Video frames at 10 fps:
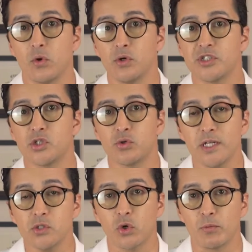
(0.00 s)
those
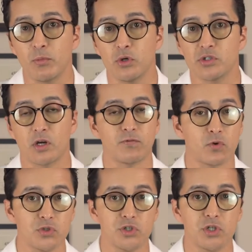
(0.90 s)
stress hormones,
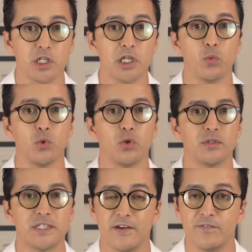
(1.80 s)
unfortunately,
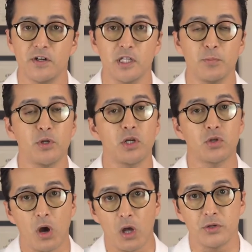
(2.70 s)
will definitely put a
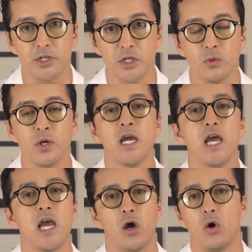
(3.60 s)
toll on you.
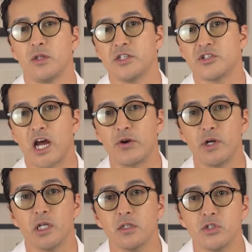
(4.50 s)
All this
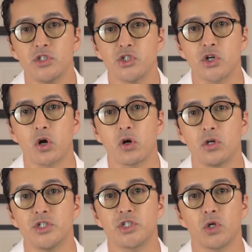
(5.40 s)
adrenaline
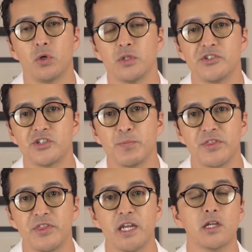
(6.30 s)
discharge, all this
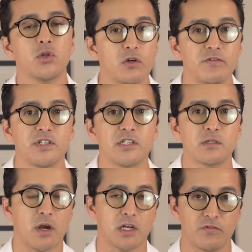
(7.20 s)
sympathetic nervous
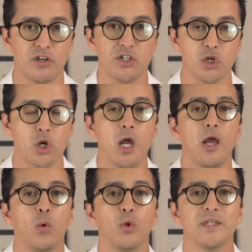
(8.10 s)
system activation
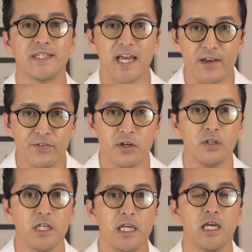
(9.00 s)
will
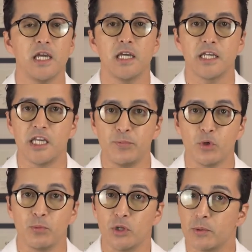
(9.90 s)
definitely keep
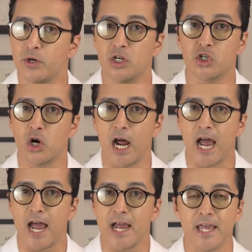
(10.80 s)
your blood pressure
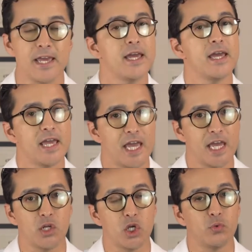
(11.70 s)
high,
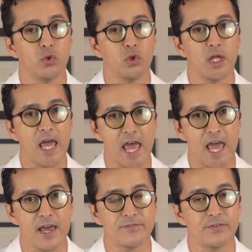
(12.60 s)
and you will
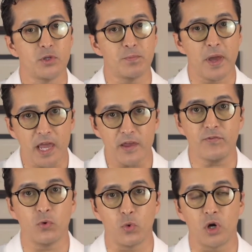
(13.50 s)
have to pay
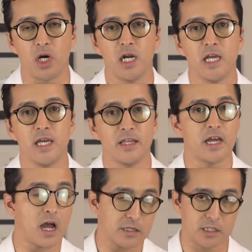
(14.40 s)
for the
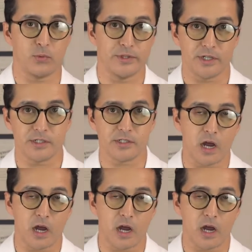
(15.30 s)
consequences,